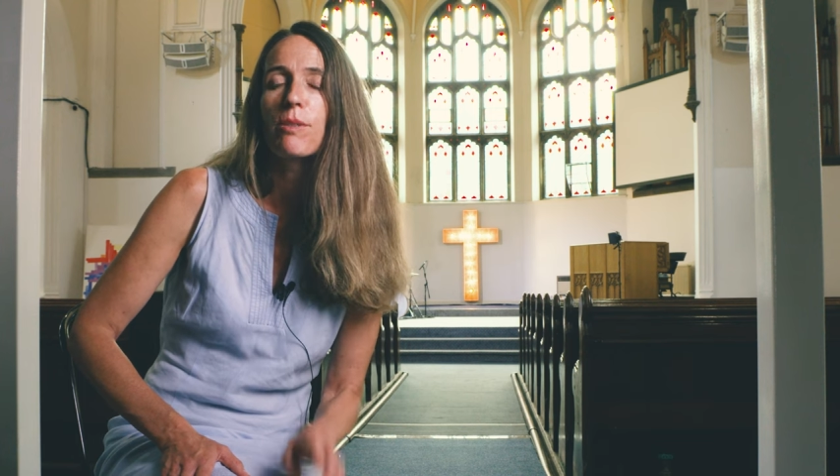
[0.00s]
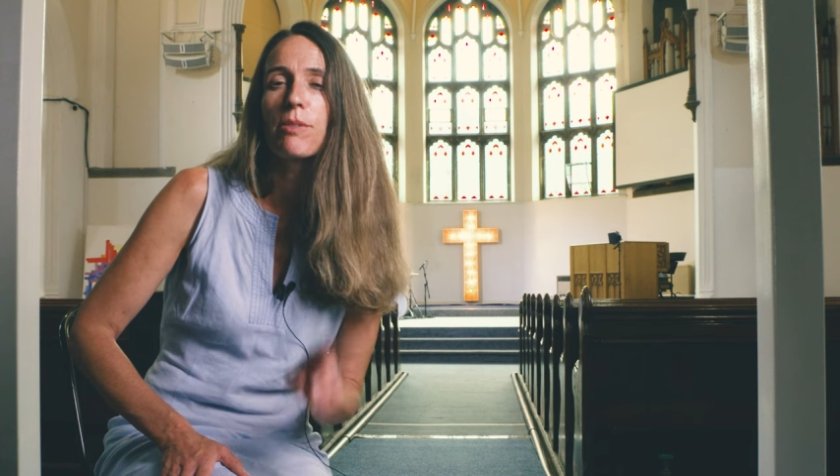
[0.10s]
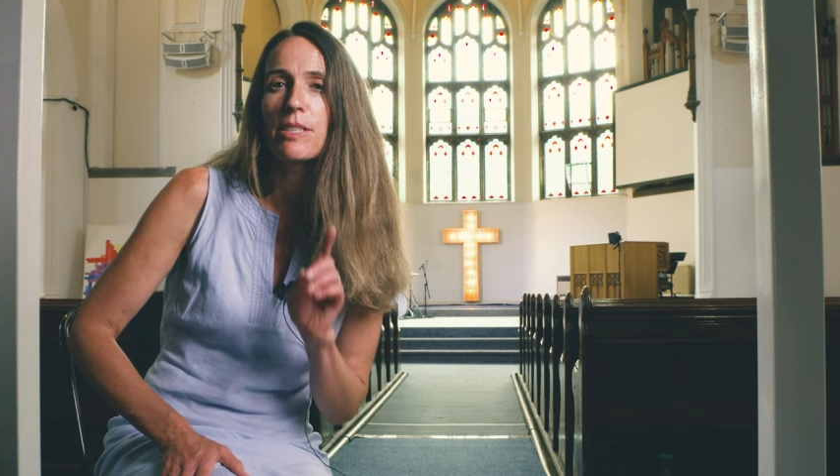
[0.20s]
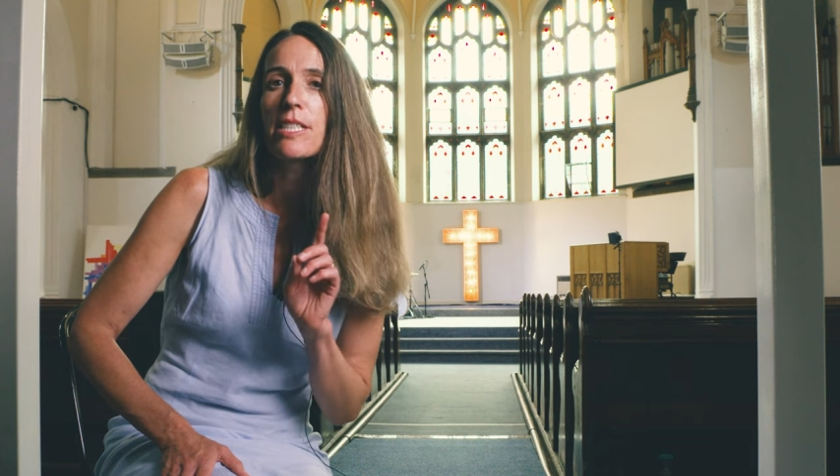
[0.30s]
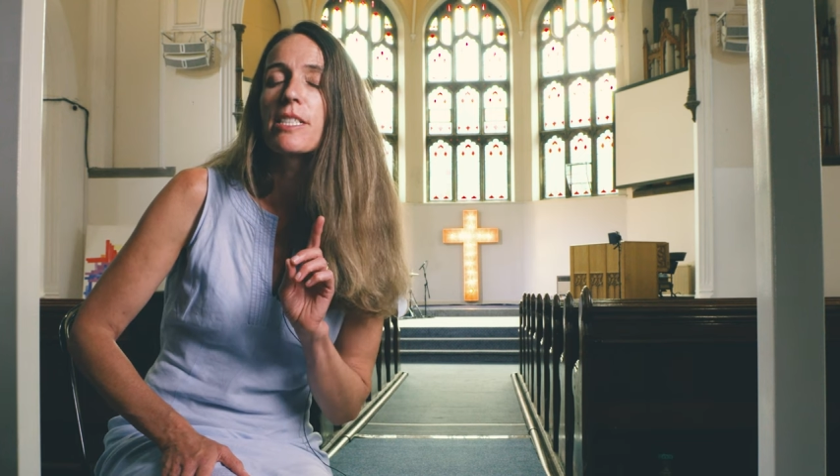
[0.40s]
We
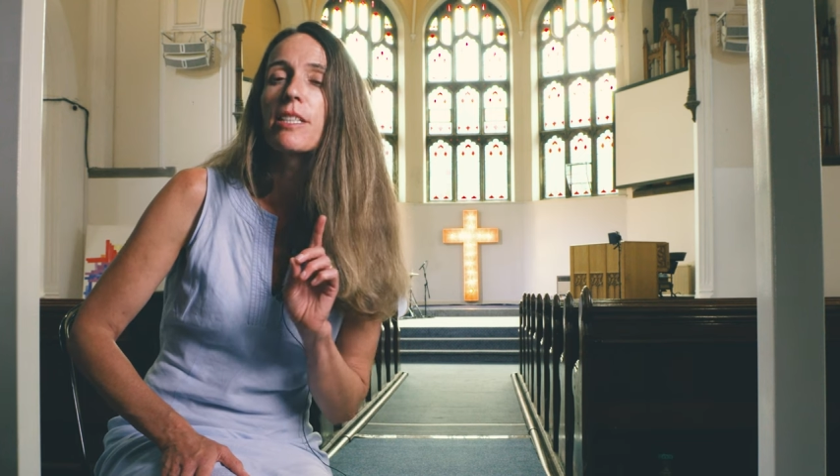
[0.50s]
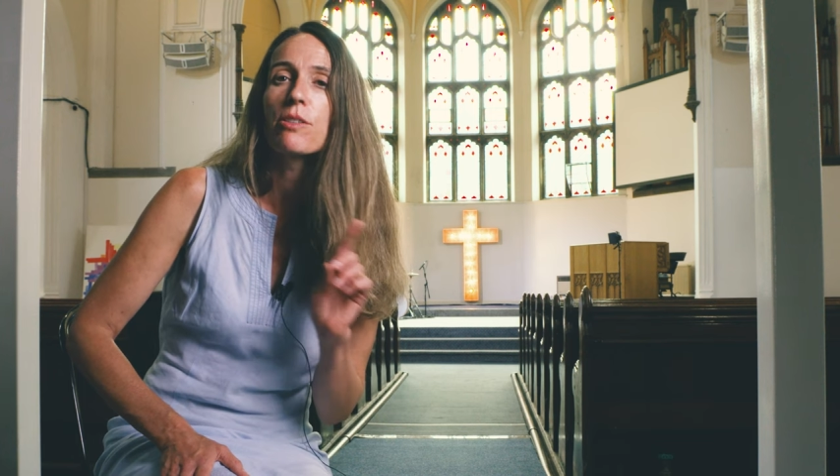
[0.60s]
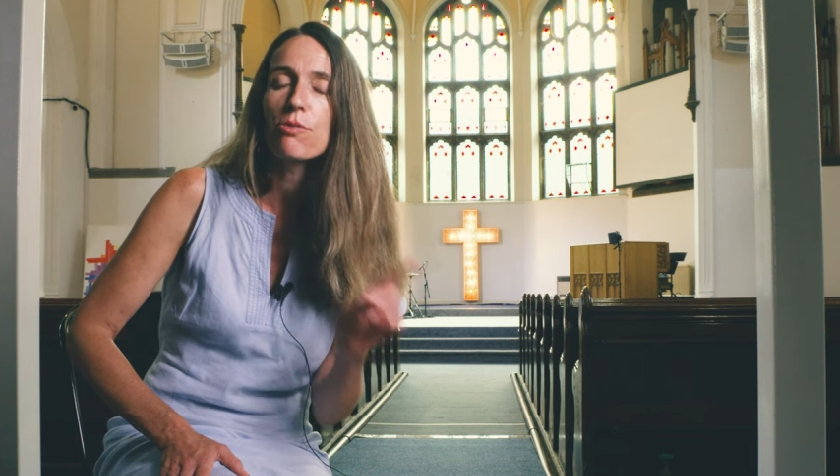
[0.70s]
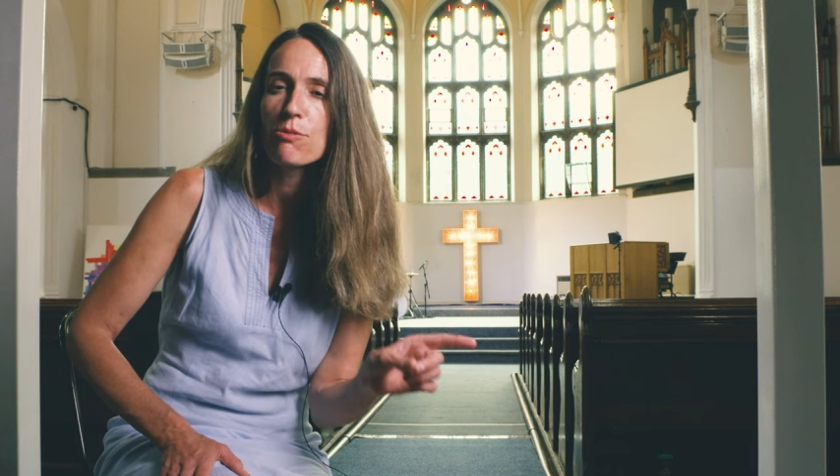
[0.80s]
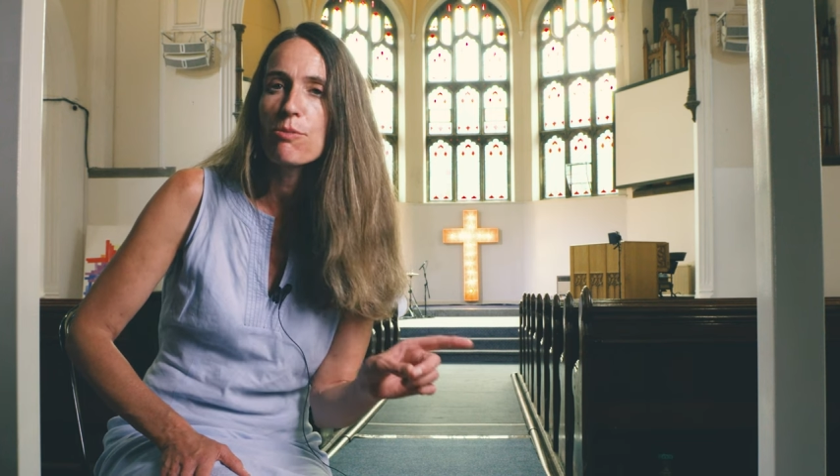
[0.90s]
will need to
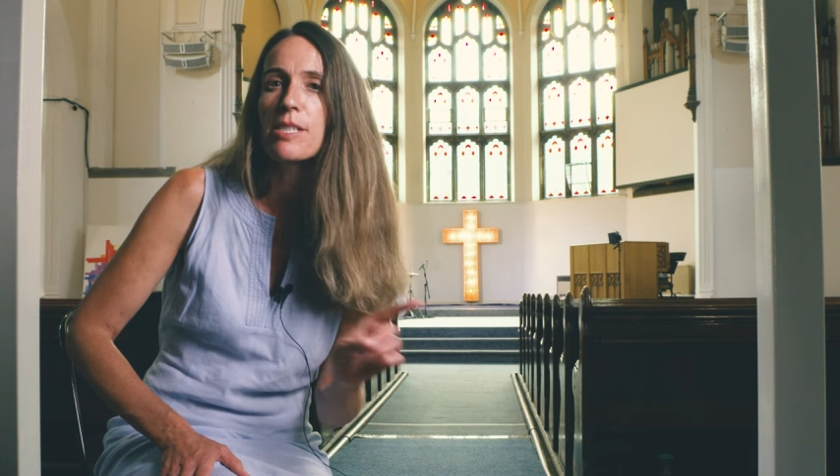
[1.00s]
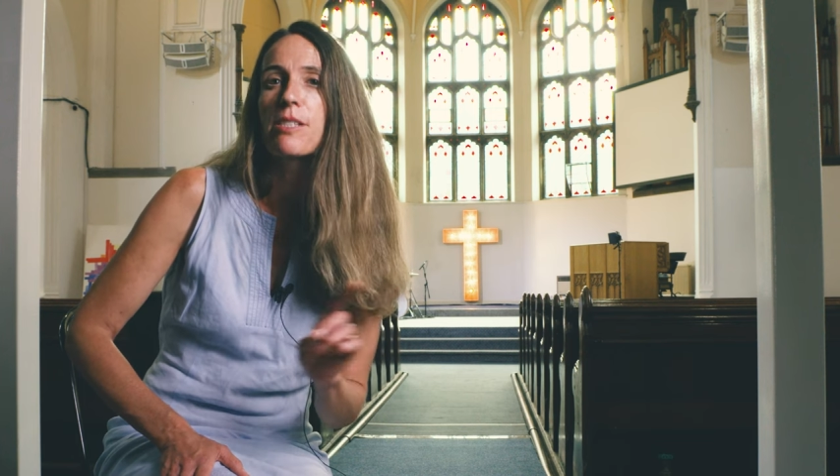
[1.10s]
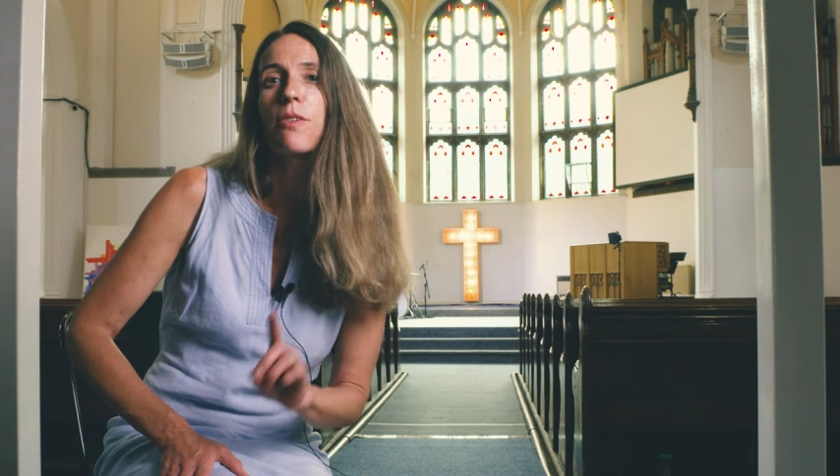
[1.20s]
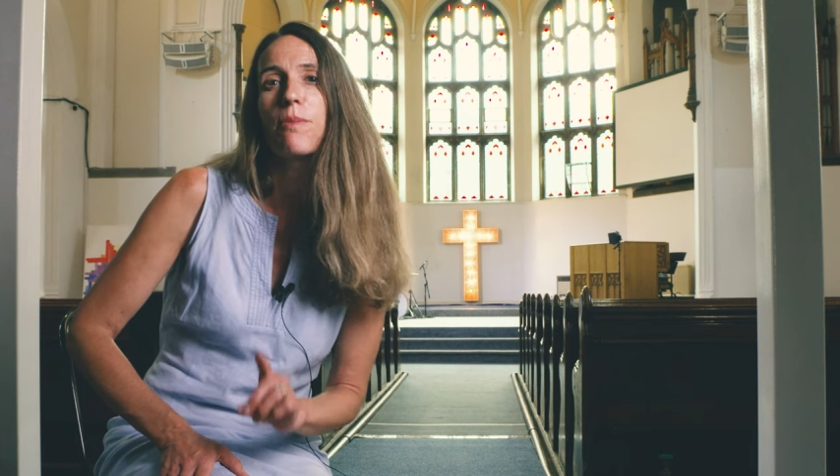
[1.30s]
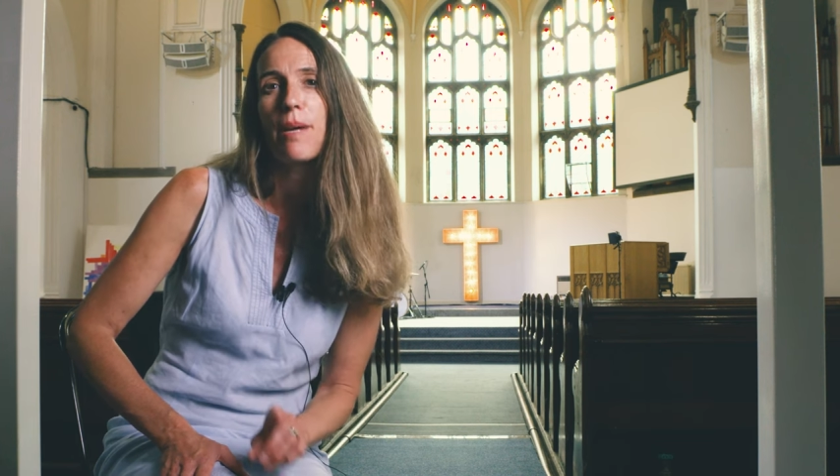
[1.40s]
look forwards, not